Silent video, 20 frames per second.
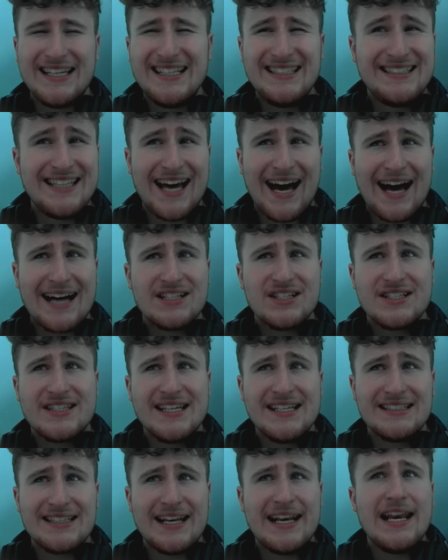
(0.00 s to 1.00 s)
tier. I just think
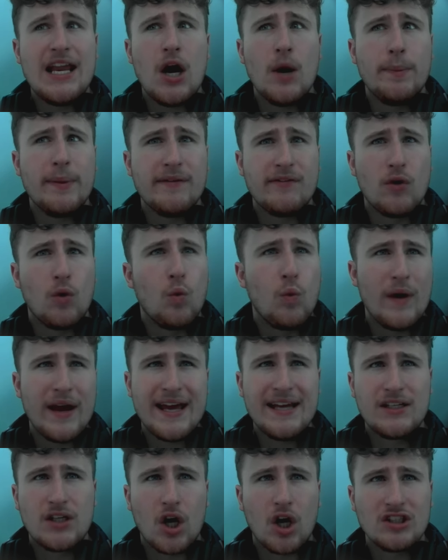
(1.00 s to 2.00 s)
he's a little bit of a
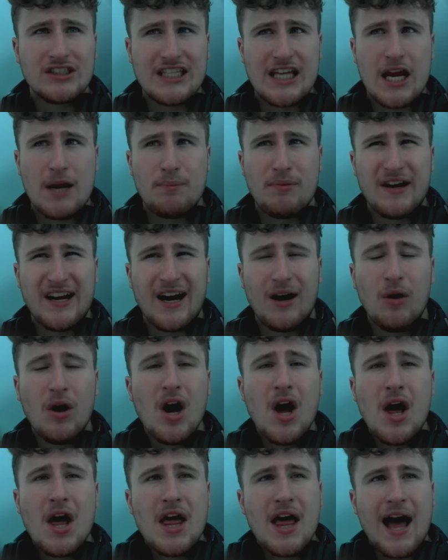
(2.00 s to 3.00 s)
weird card to bring out.
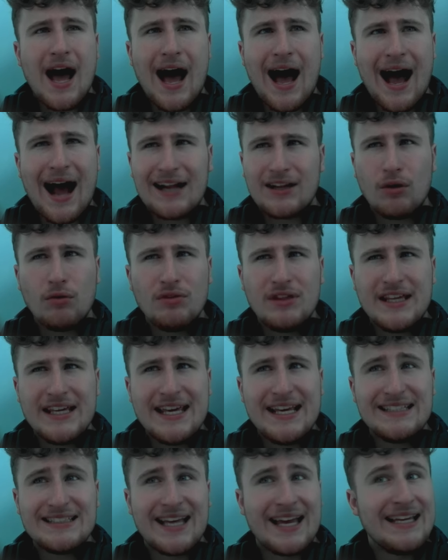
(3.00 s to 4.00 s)
I don't think
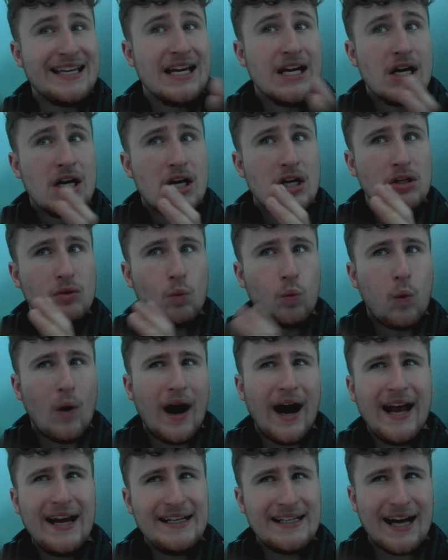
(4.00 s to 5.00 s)
he's a
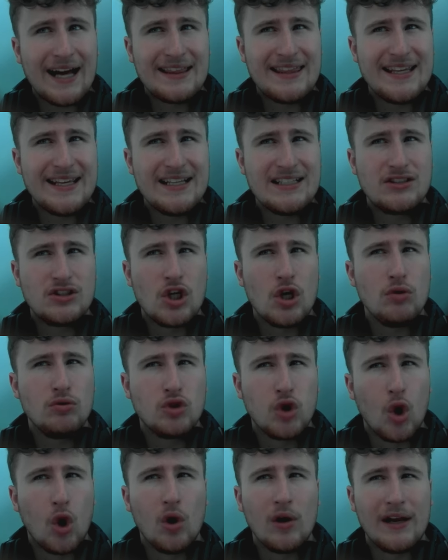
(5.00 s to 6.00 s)
wide. I think he's too
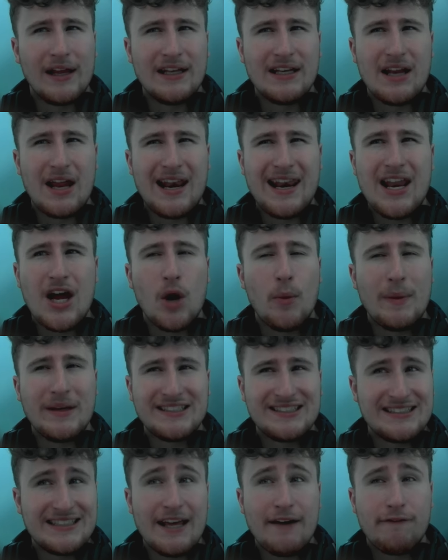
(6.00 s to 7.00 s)
tall and a little bit
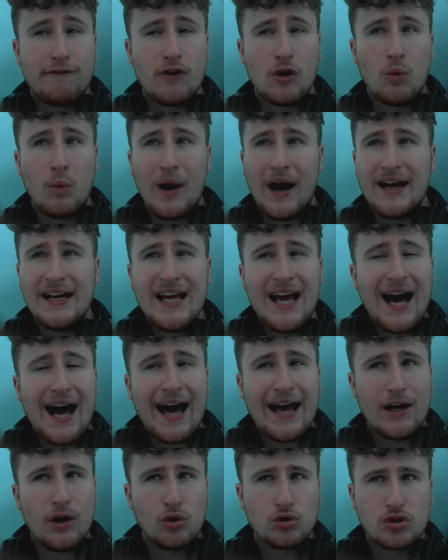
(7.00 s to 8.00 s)
stiff for a wide. I
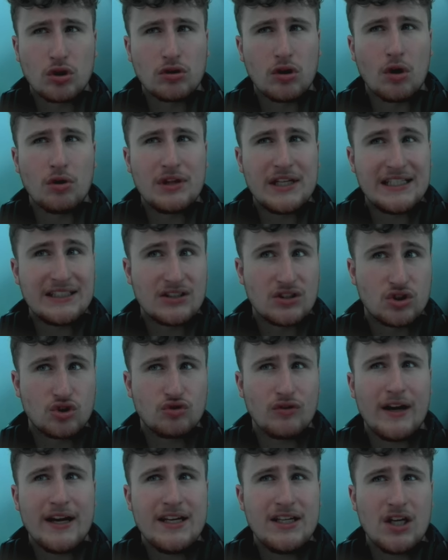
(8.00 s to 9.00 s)
also don't think he's a
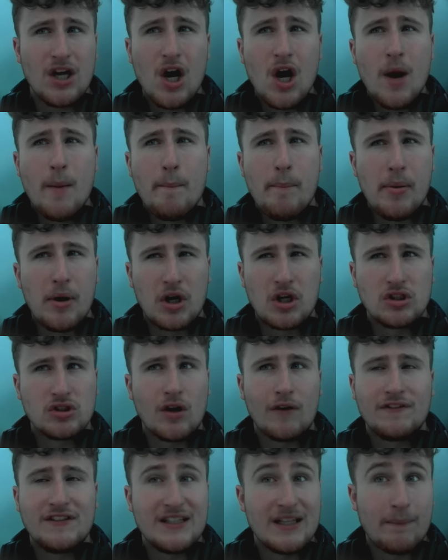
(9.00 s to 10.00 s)
striker because
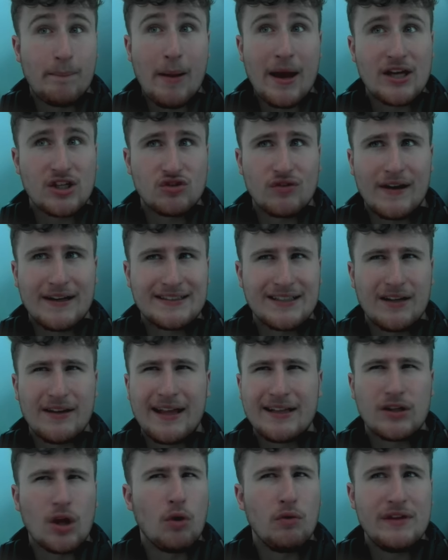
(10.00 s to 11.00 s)
obviously they're better strikers out there. I
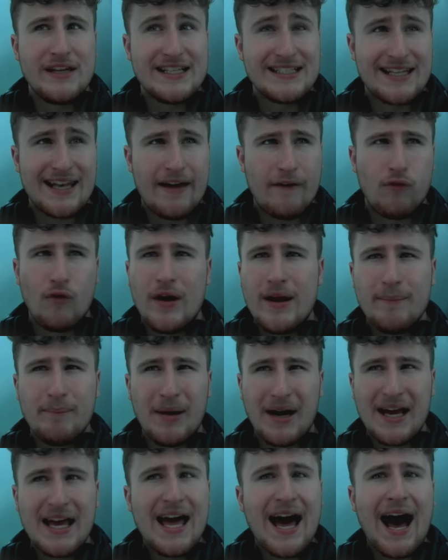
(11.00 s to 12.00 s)
don't think he's a left wing
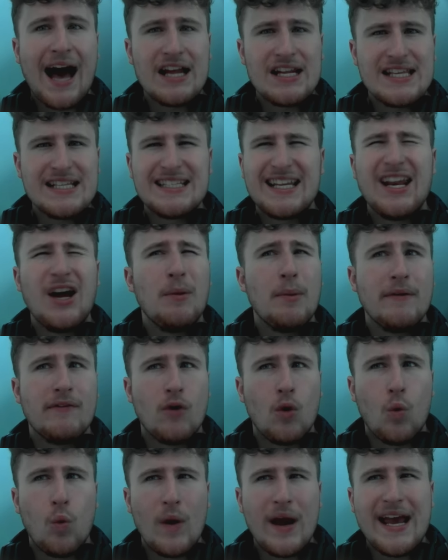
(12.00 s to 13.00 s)
back. I think he's a little bit of a
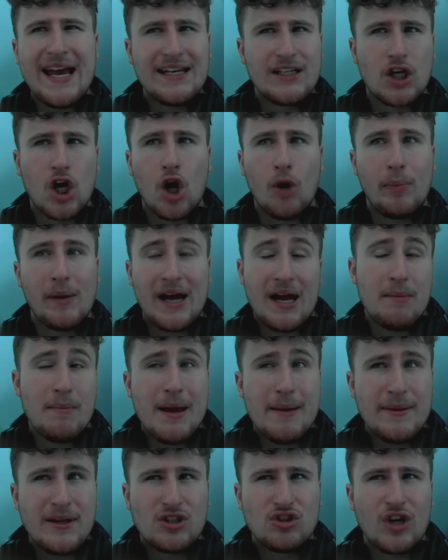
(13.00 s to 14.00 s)
weird card. Maybe
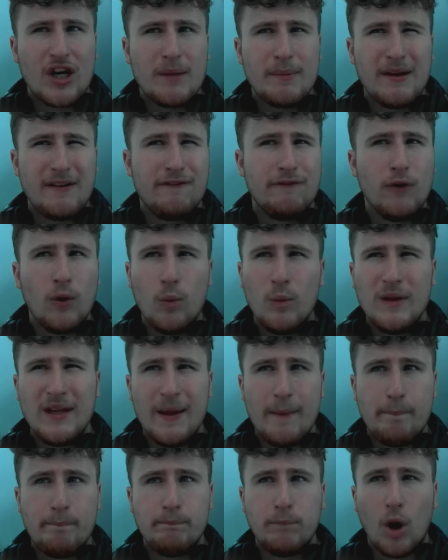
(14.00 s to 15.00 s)
they're trying to be fun with
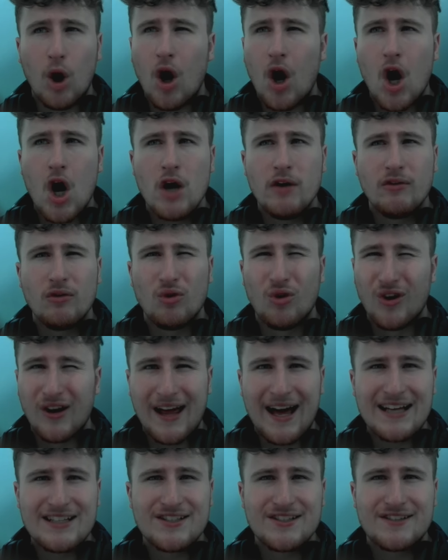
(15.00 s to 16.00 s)
it, but overall,
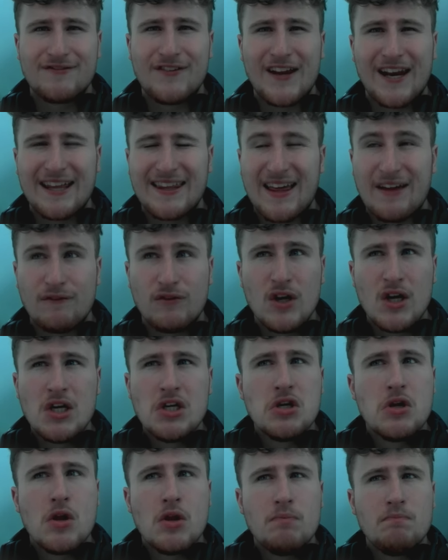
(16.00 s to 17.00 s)
I just feel like they've
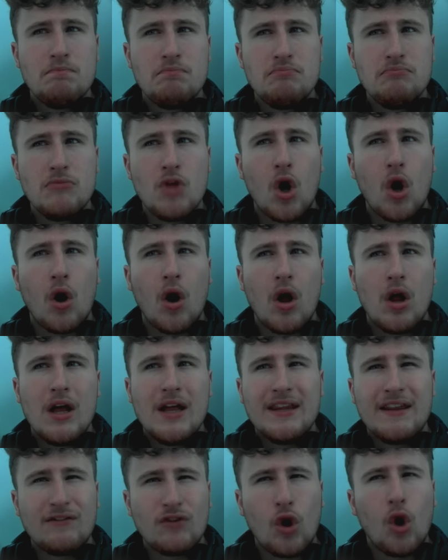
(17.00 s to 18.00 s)

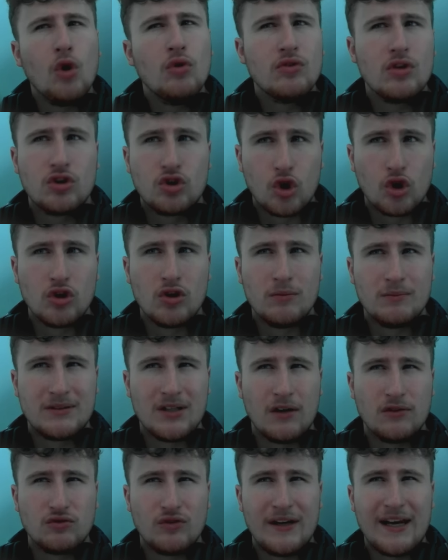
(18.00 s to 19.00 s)
underdone
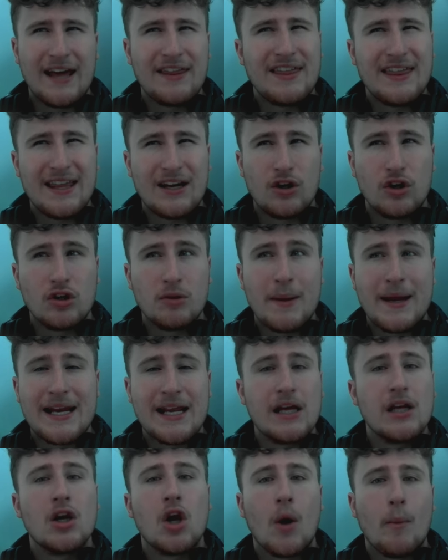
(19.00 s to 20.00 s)
themselves, really. I think they could have made it a
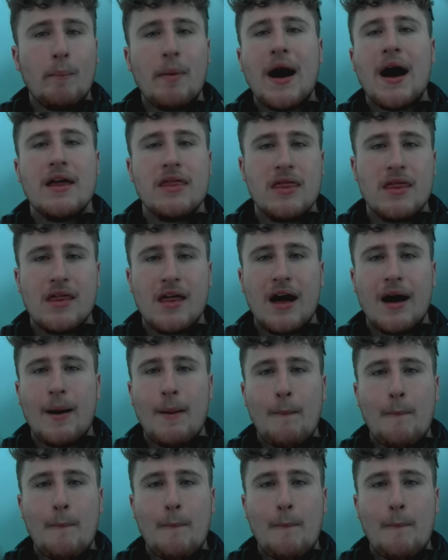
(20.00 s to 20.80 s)
lot better than that.